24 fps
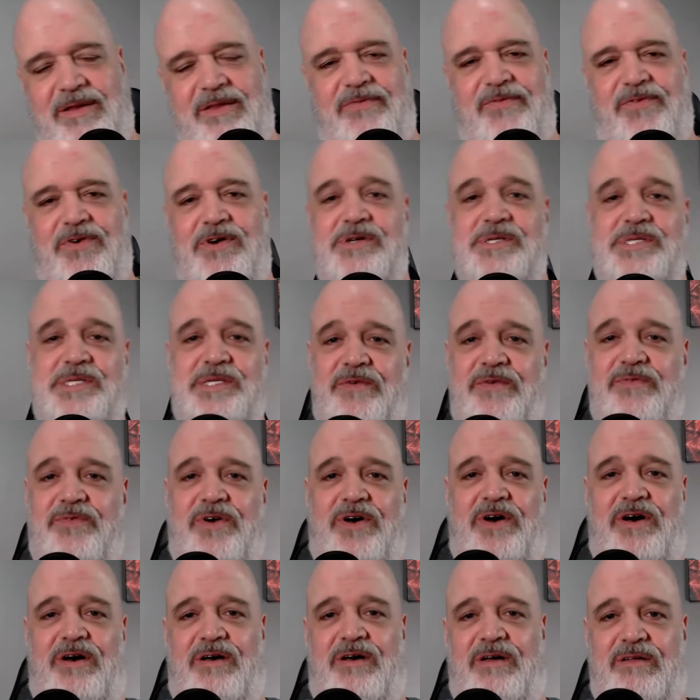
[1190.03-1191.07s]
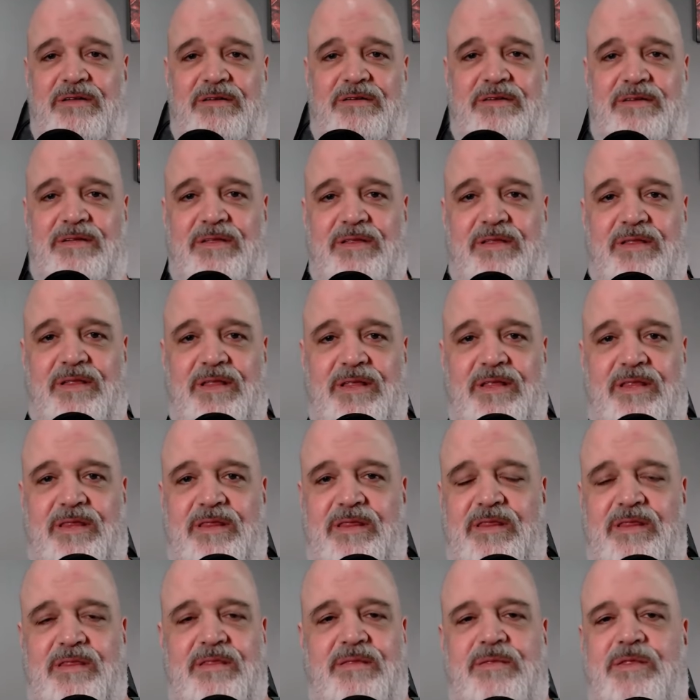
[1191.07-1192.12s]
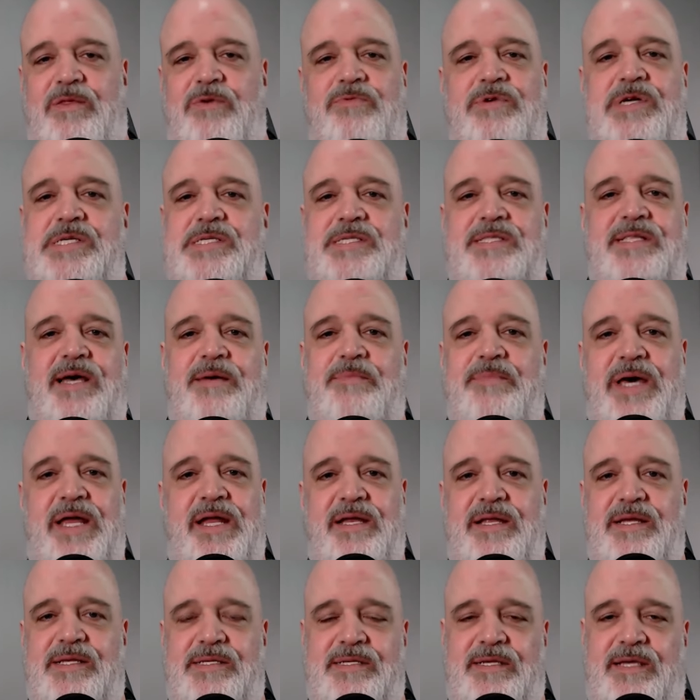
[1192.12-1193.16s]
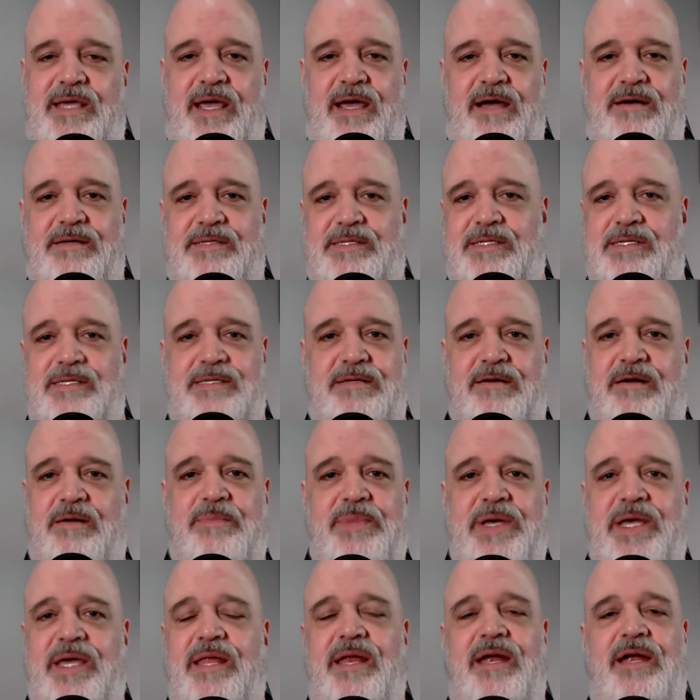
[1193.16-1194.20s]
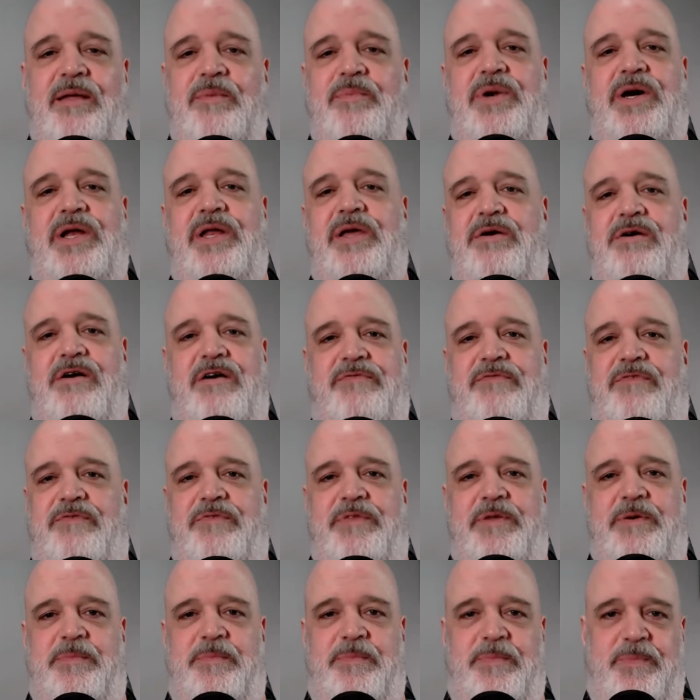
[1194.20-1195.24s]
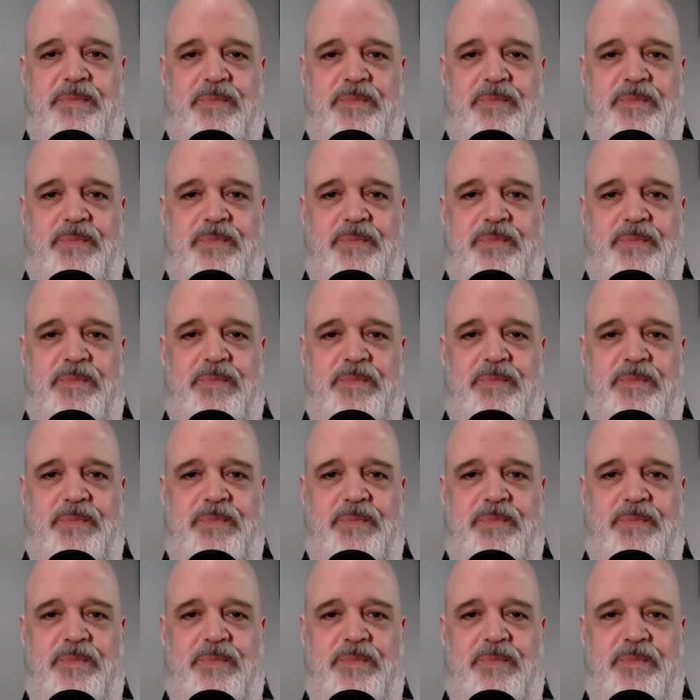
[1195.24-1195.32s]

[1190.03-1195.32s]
First of all, the reason that Meta doesn't care is because they're not making any money off of them.